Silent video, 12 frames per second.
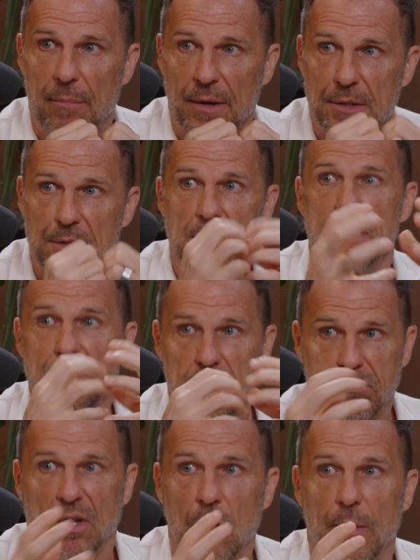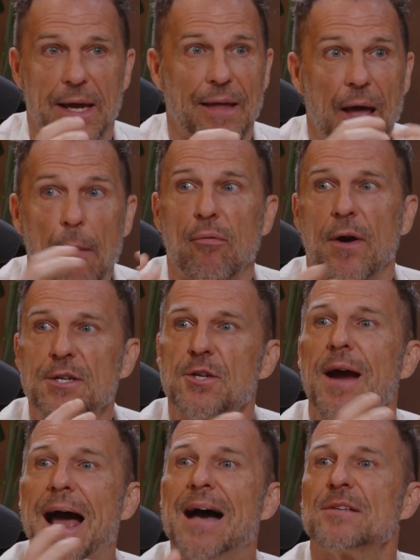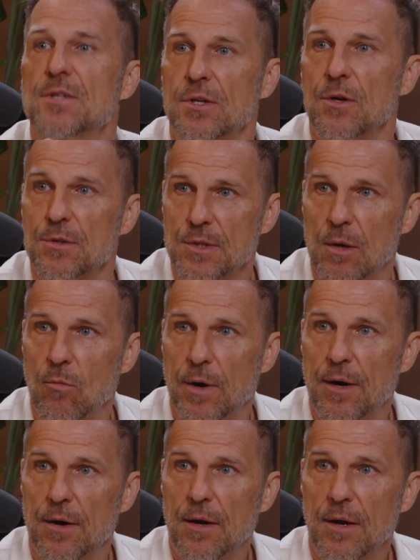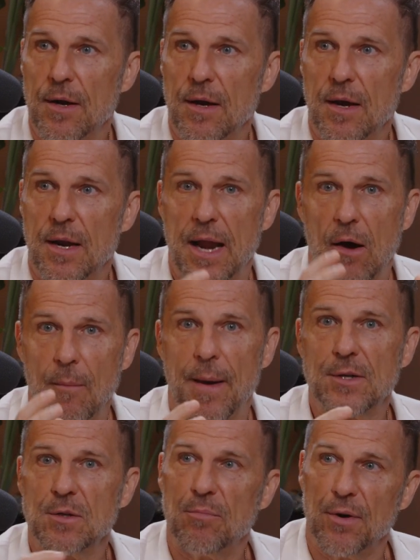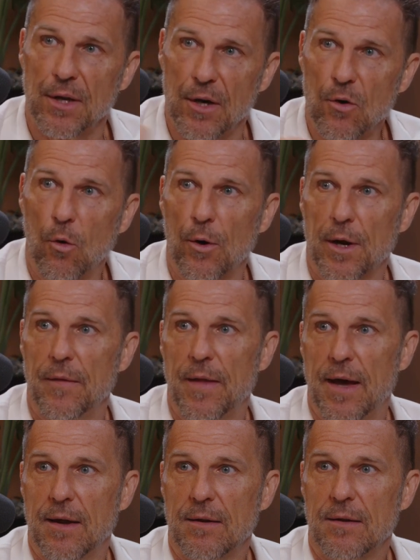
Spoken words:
and it's blowing, and that pressure has to go somewhere. Now imagine putting a cork in that.